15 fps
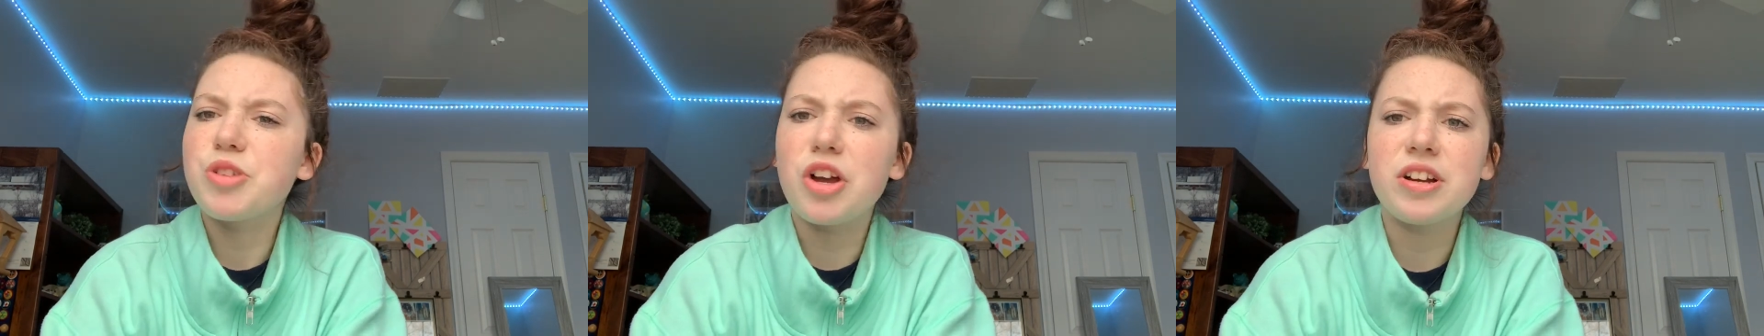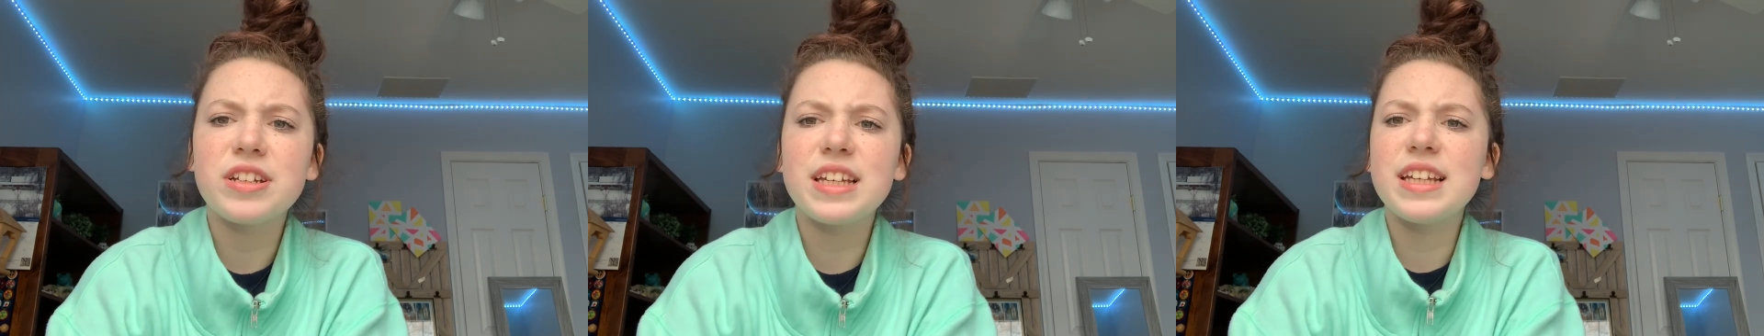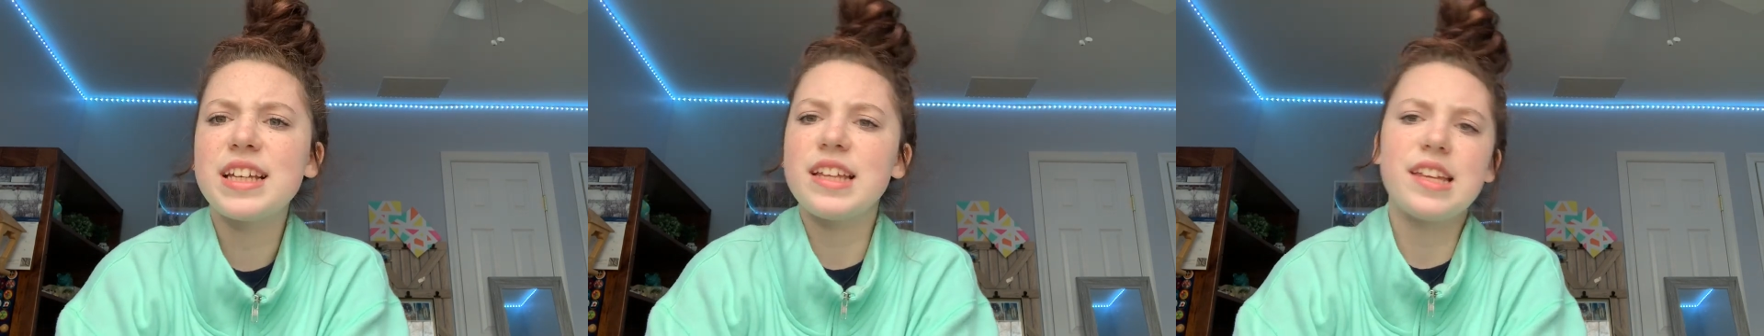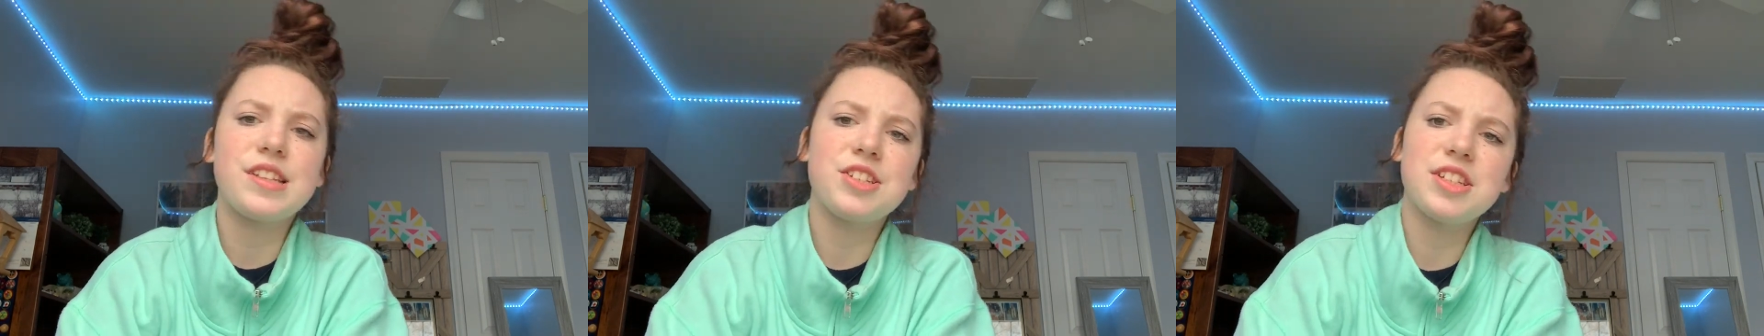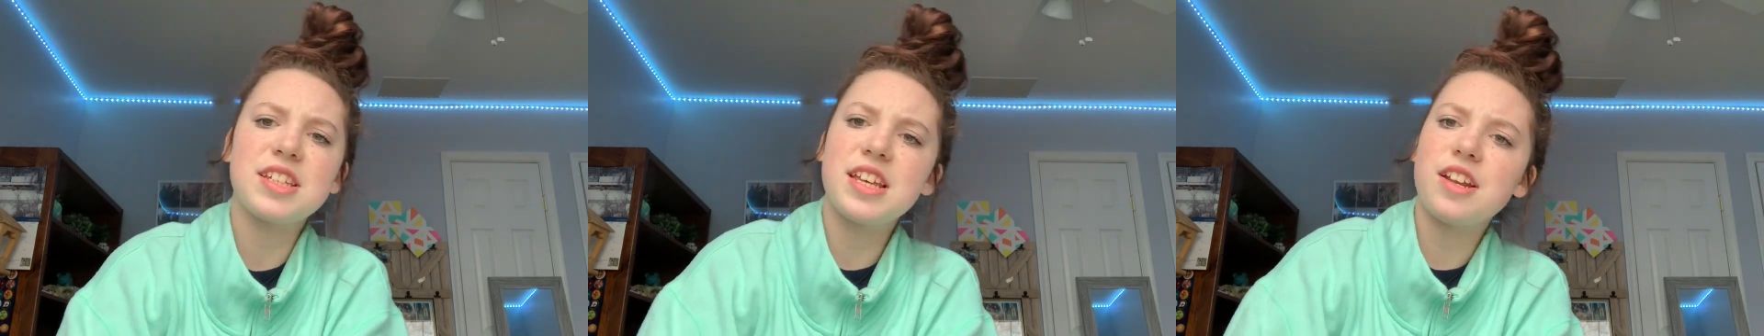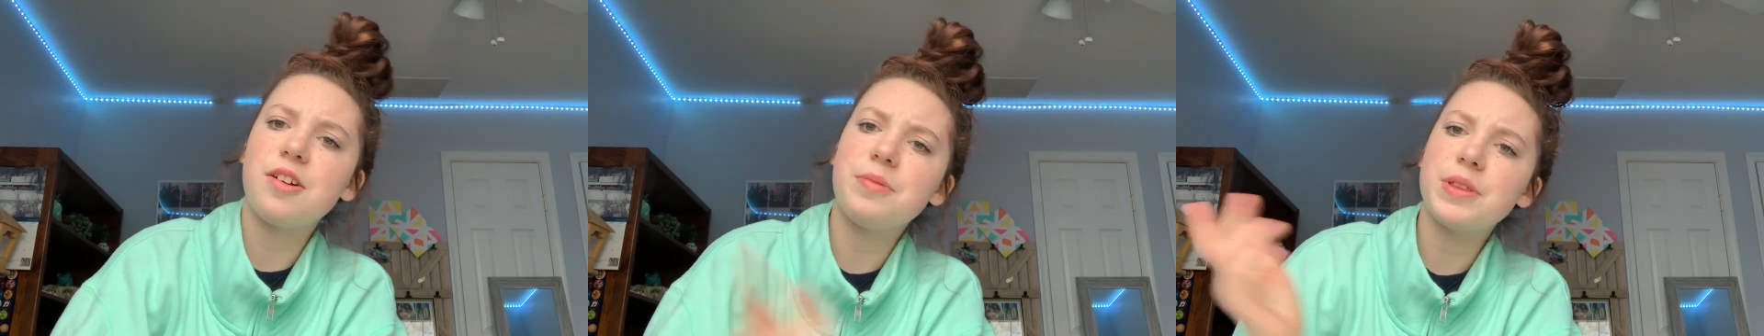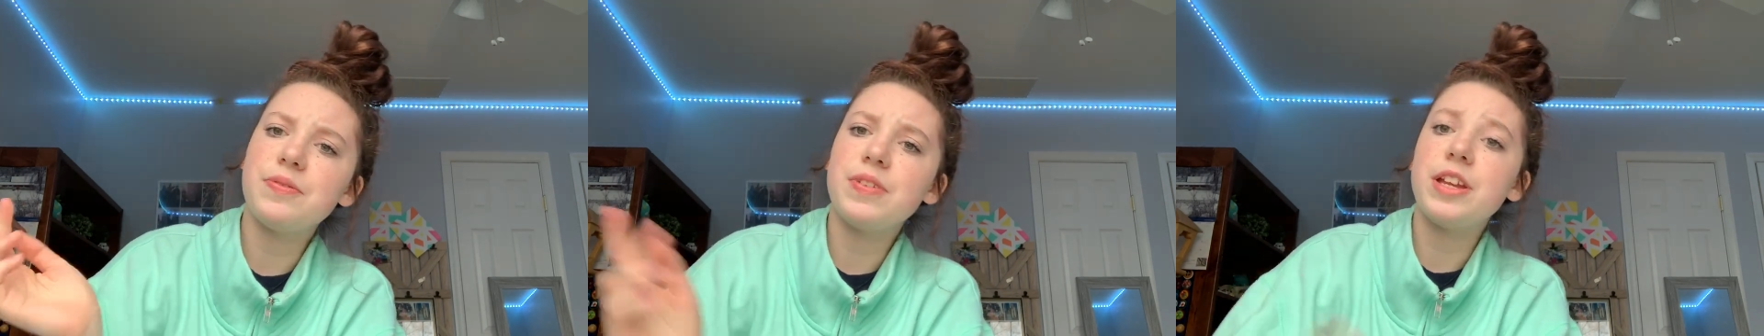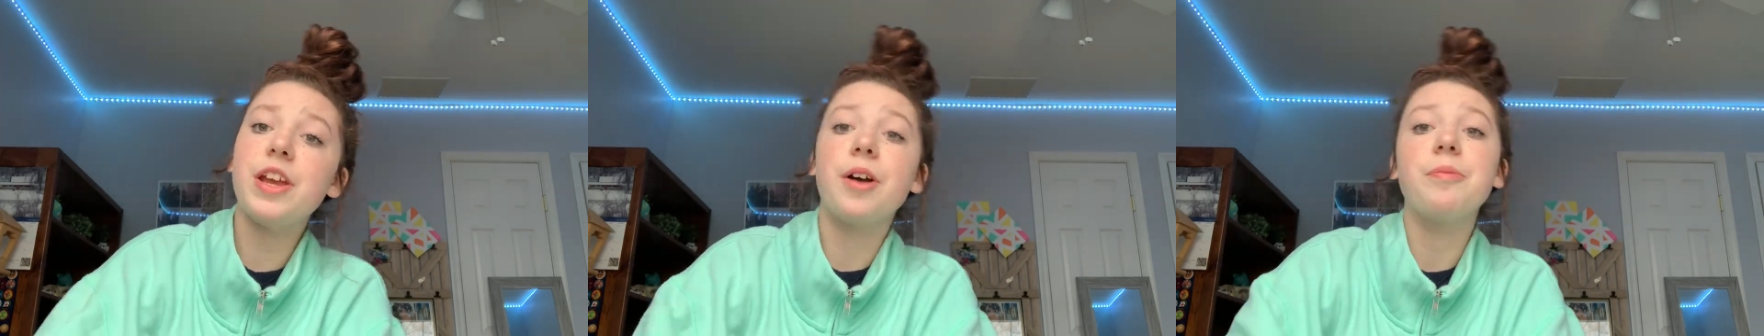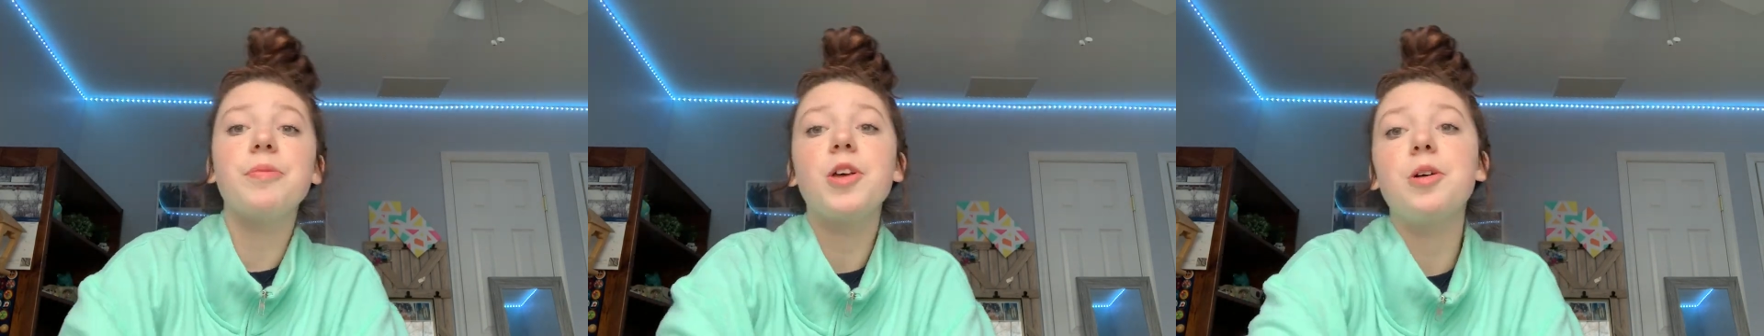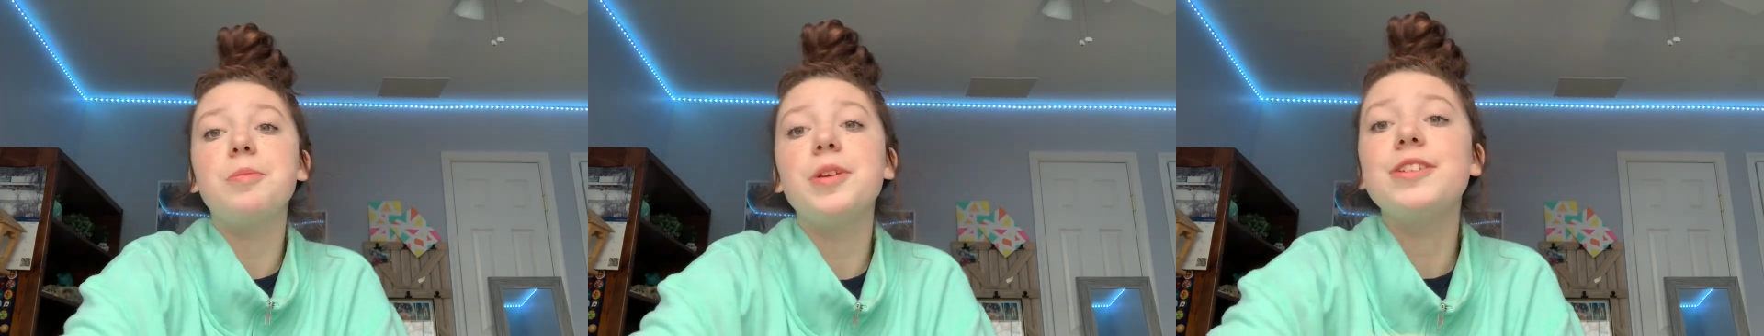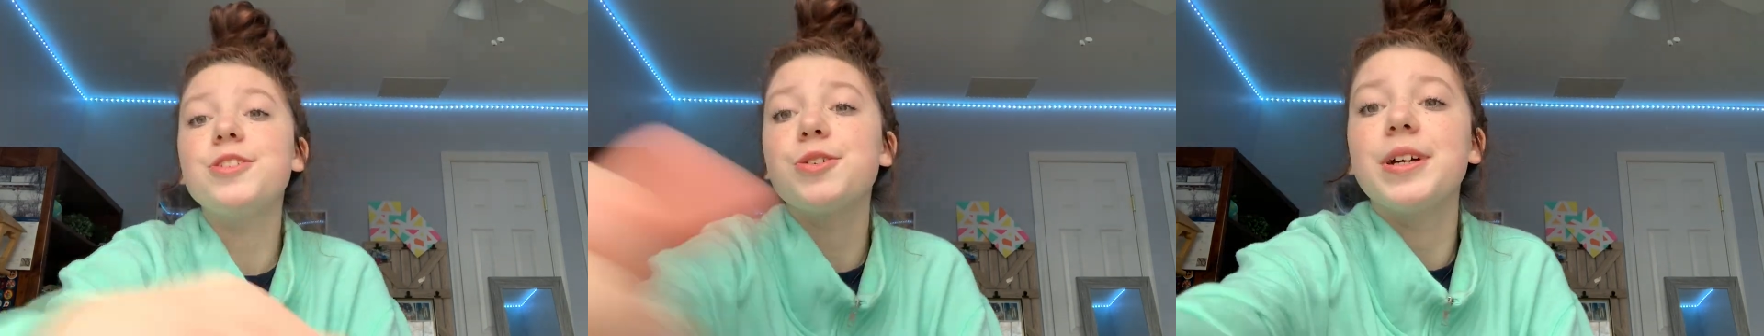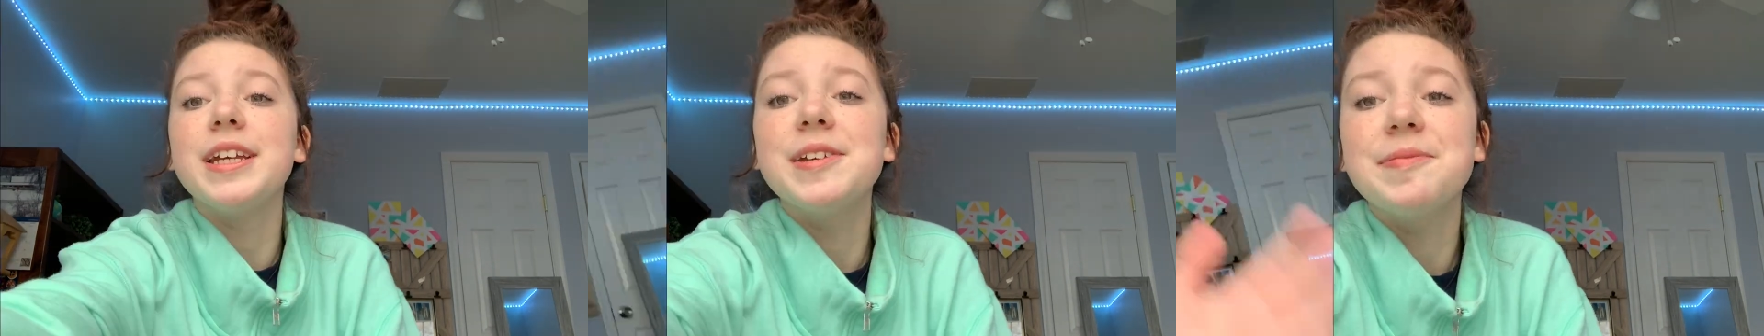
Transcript: talking and let's just get on with the video. Hope you enjoy.